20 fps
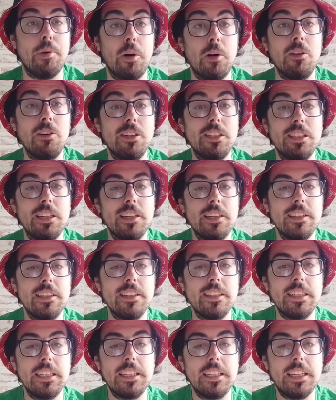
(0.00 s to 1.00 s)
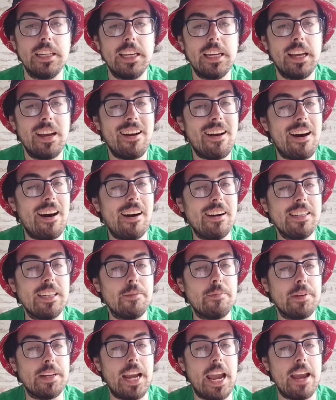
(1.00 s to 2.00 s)
books.
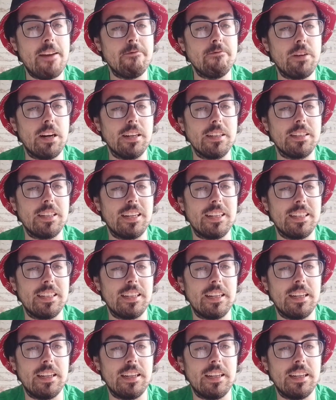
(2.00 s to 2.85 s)
Artists became rock stars.